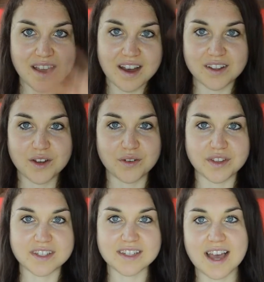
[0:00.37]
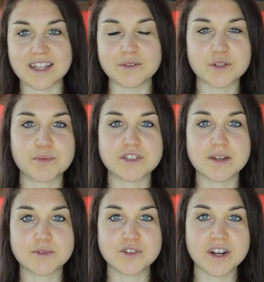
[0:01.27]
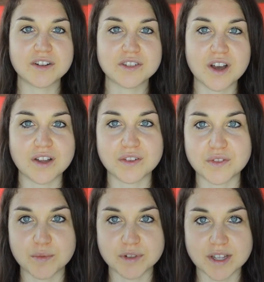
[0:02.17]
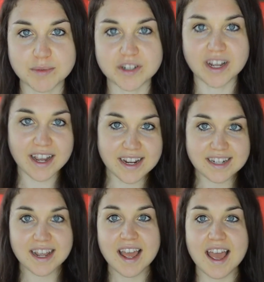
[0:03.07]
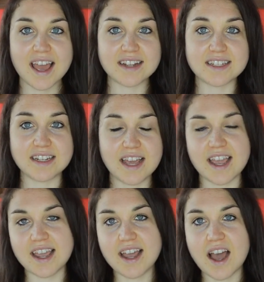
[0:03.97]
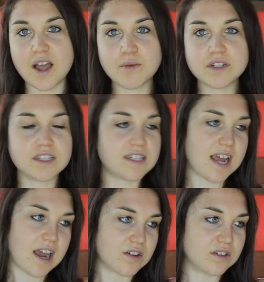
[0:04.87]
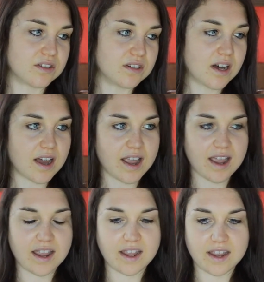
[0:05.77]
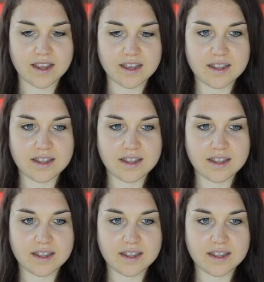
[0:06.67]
Hello, this is Ali with the Perception Trainers, author of The Perception Diet, and today I want to tackle a